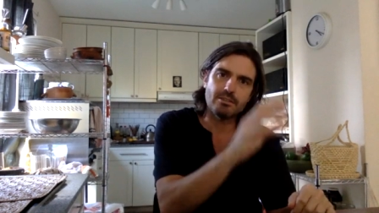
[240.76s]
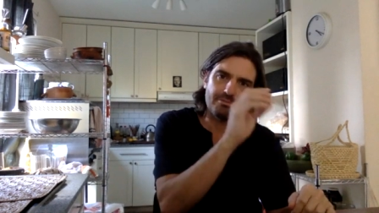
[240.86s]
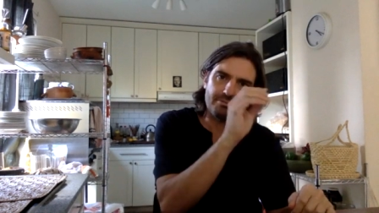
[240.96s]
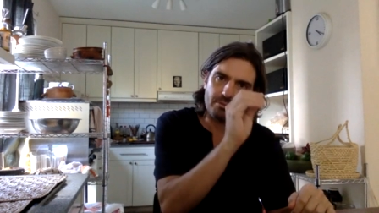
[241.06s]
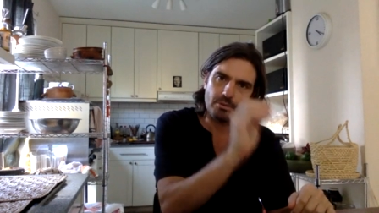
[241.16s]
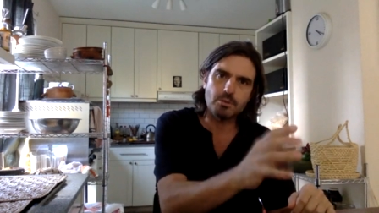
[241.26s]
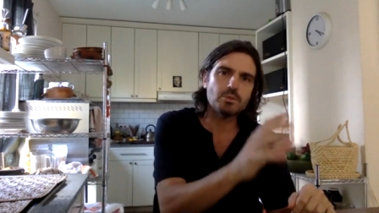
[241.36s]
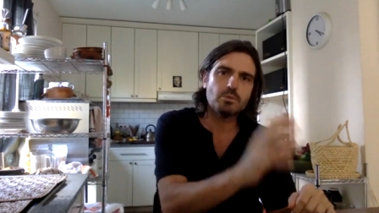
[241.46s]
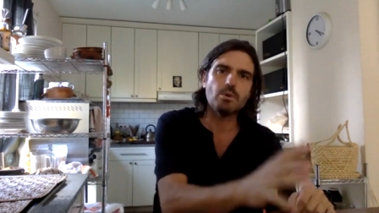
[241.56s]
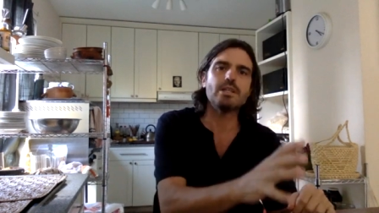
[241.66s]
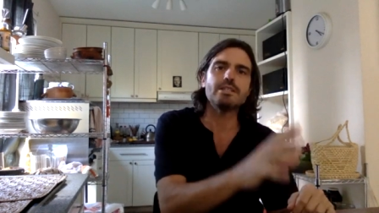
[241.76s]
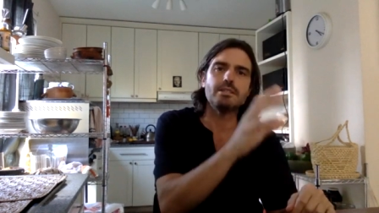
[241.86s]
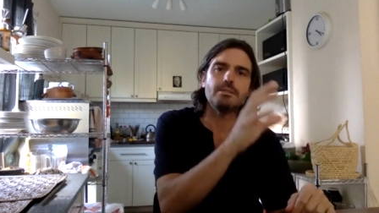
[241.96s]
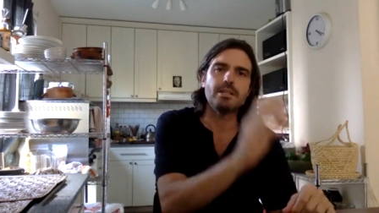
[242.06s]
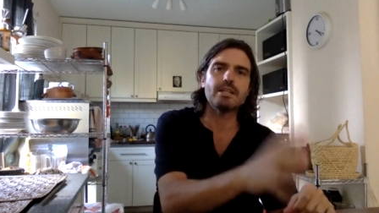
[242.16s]
of good
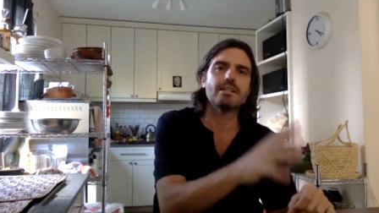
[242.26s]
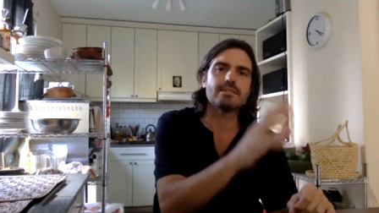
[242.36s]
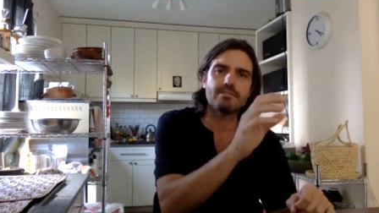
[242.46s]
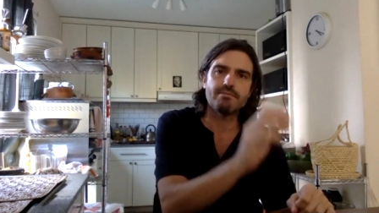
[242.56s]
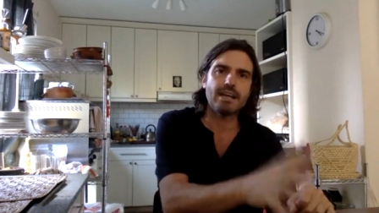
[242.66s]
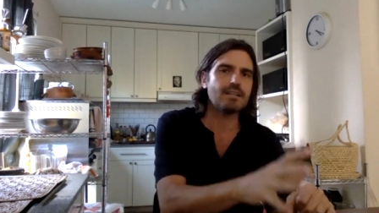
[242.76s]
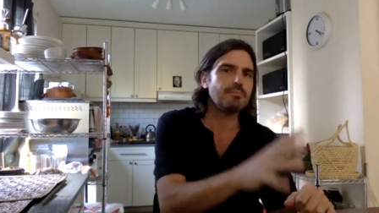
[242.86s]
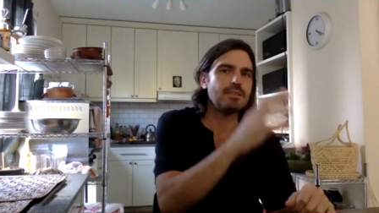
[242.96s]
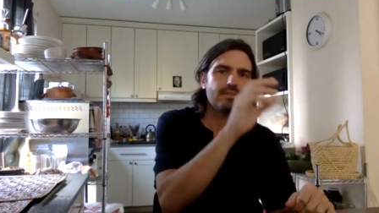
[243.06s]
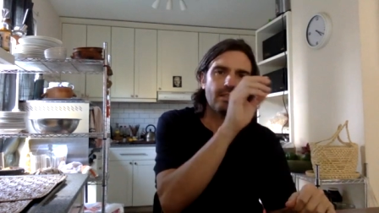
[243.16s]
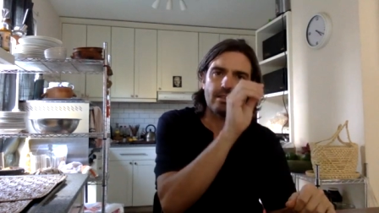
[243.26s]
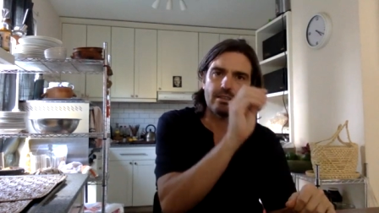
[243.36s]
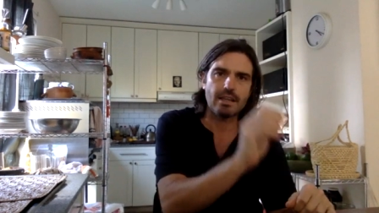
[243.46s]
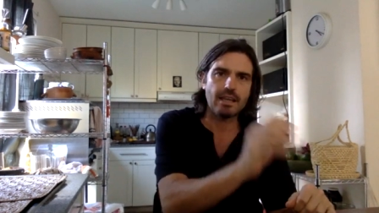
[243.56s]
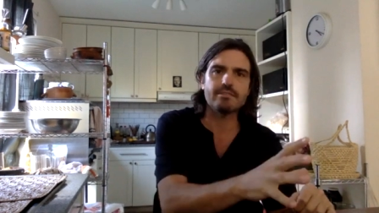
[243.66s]
quality minerals and vitamins
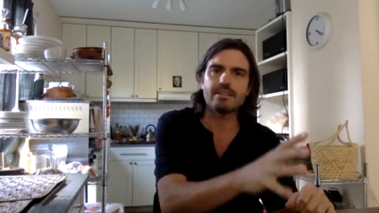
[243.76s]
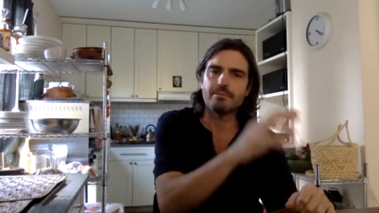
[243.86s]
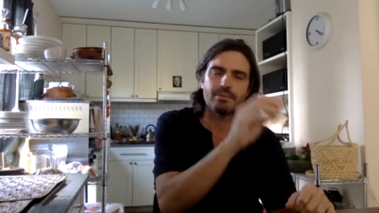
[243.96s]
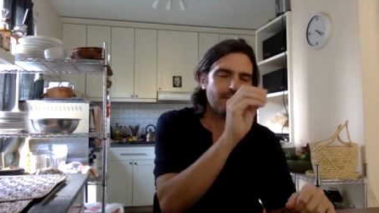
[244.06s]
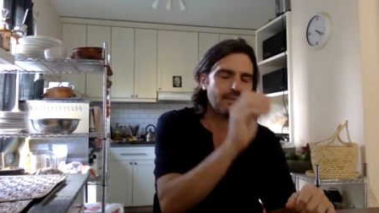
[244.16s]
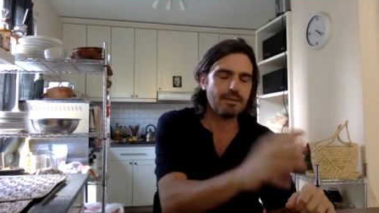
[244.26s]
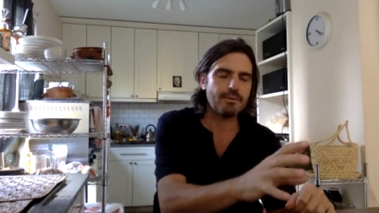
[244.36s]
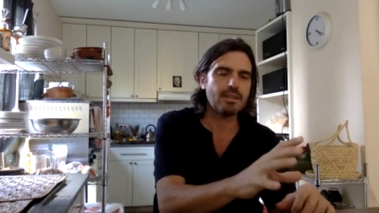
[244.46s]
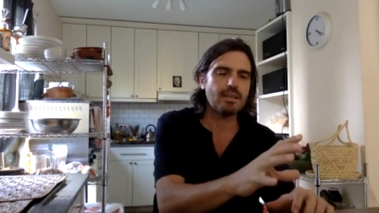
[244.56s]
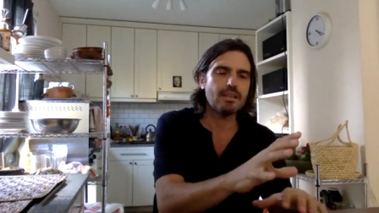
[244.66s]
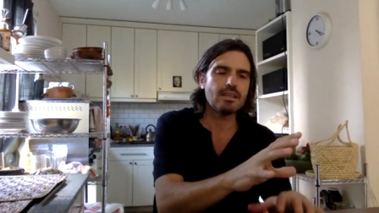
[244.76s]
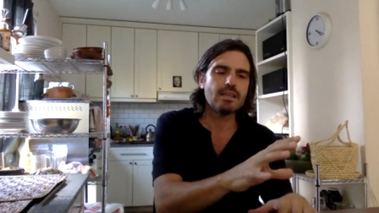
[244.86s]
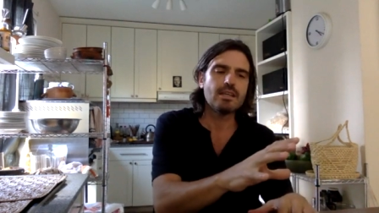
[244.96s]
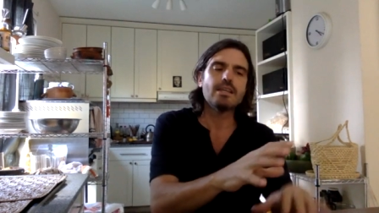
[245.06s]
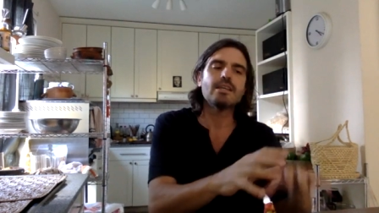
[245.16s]
and enzymes and everything.
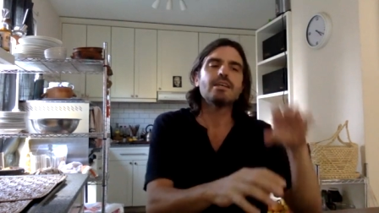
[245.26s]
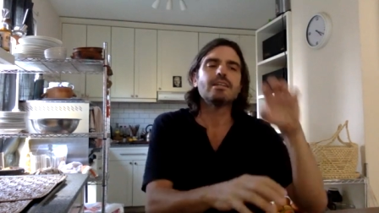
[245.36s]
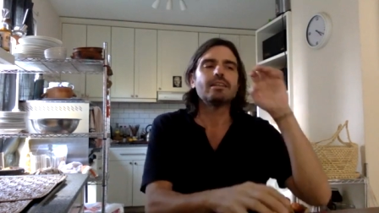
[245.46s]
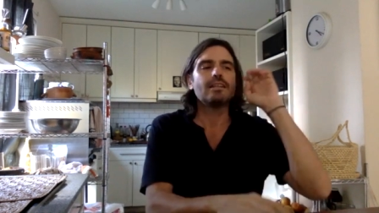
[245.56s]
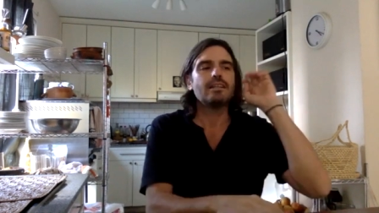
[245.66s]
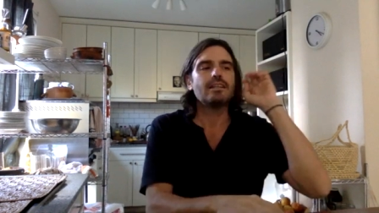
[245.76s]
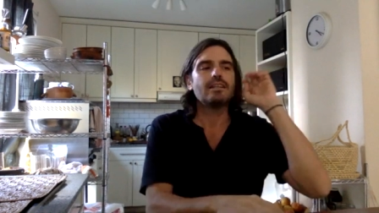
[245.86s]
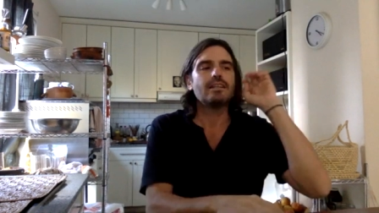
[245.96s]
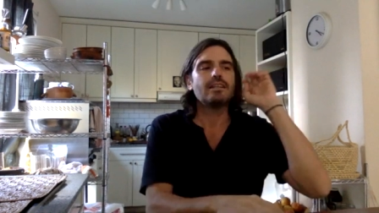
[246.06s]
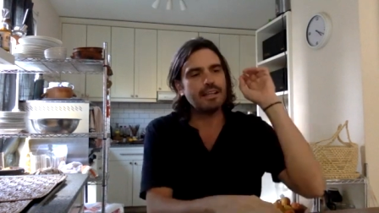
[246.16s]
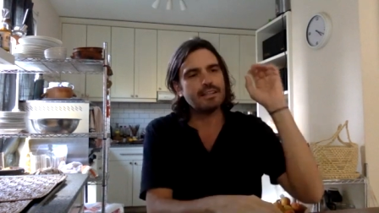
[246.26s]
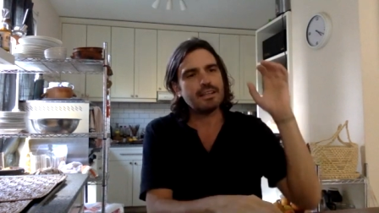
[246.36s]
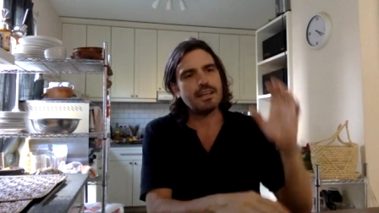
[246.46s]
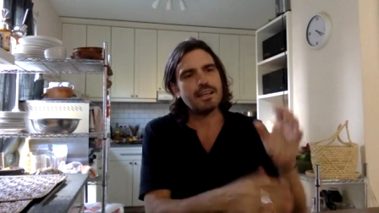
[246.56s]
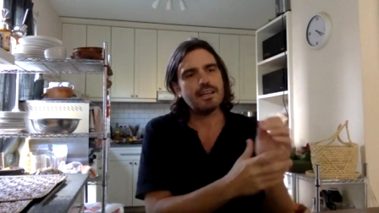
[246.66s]
Then
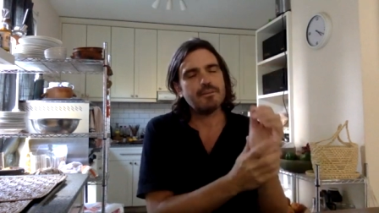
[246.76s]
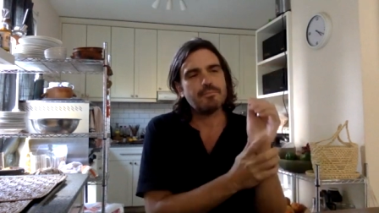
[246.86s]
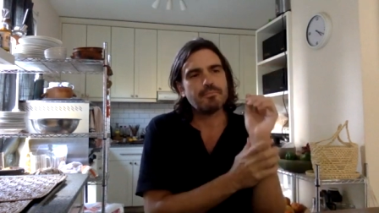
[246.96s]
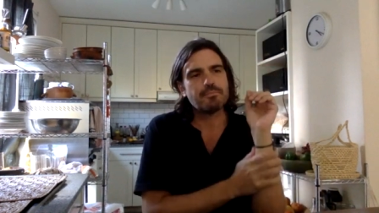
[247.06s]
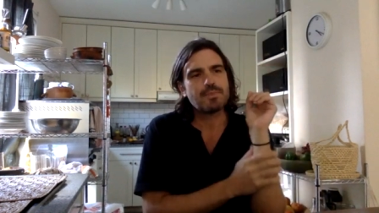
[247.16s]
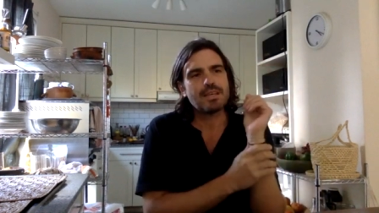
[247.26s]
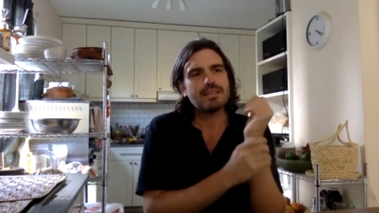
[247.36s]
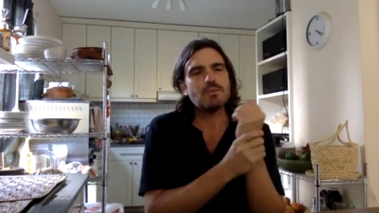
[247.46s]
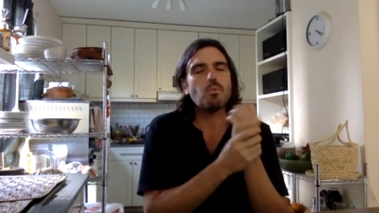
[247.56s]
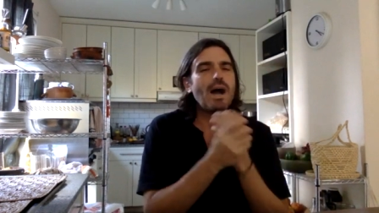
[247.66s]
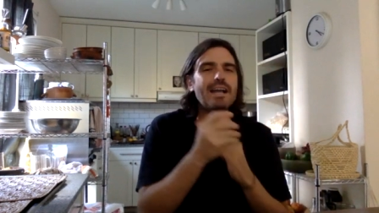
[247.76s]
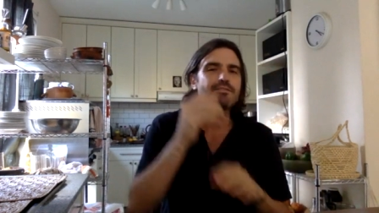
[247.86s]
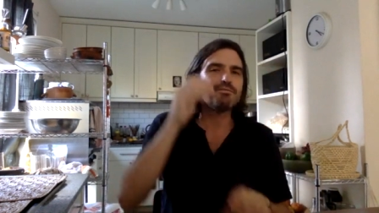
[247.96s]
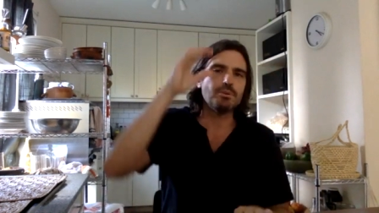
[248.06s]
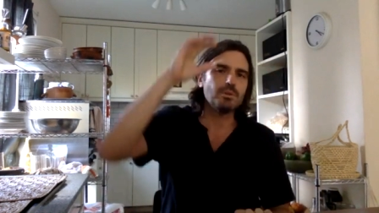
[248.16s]
um, the
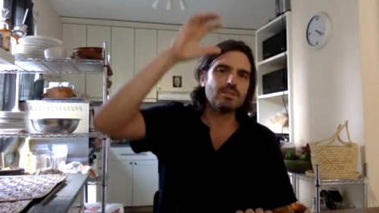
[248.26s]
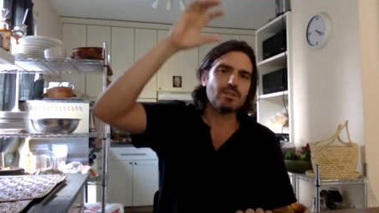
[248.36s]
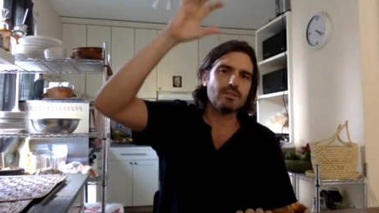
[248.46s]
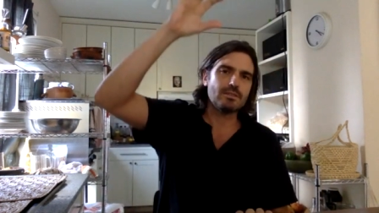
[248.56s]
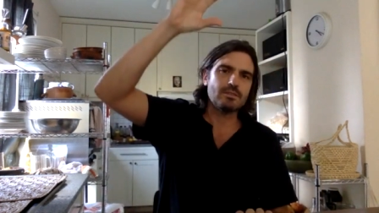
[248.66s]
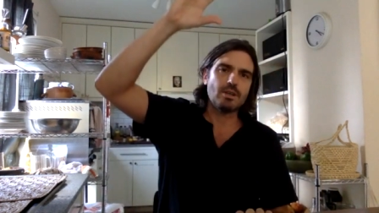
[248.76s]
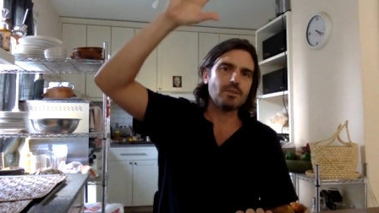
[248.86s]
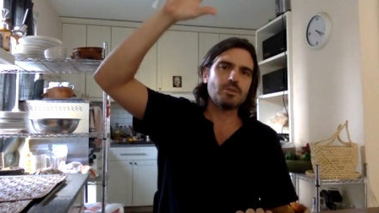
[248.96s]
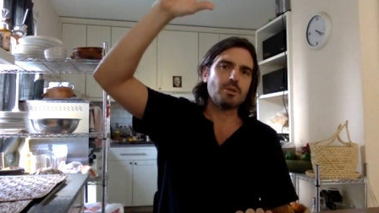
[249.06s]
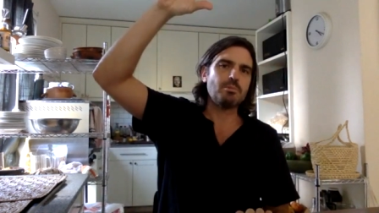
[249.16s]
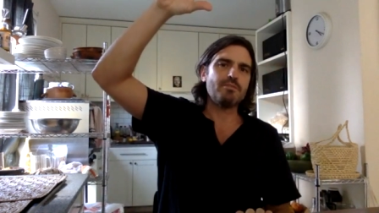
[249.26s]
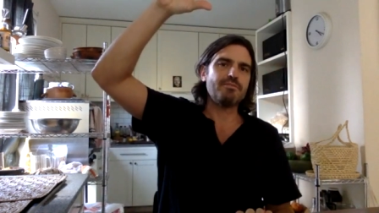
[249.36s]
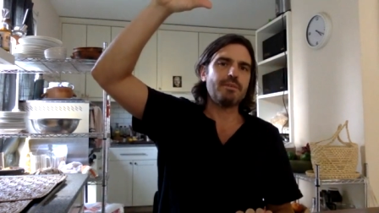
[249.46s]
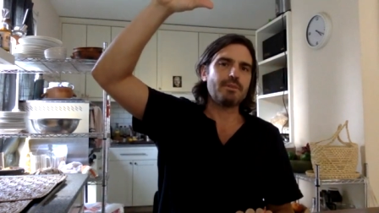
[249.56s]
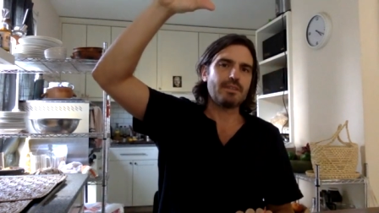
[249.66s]
wild food is on, on top of
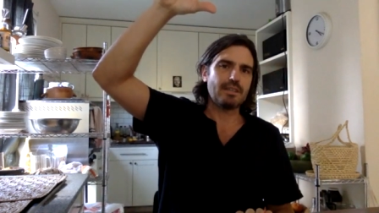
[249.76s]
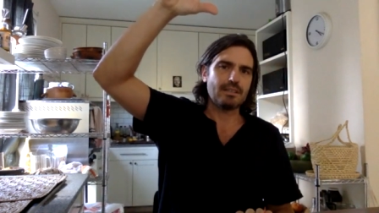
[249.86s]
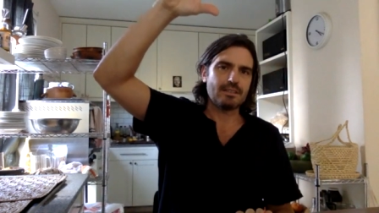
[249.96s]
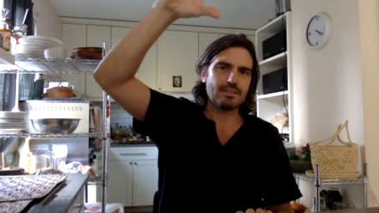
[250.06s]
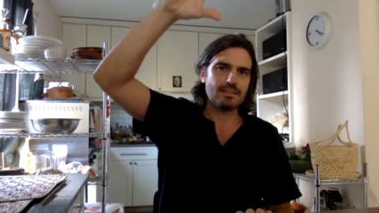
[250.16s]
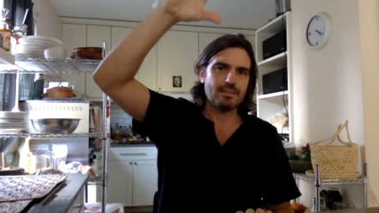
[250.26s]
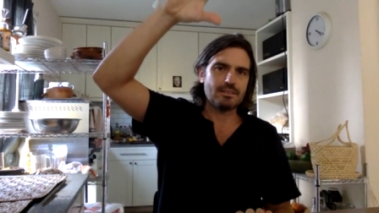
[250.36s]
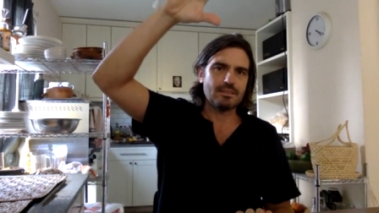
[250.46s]
everything. Right.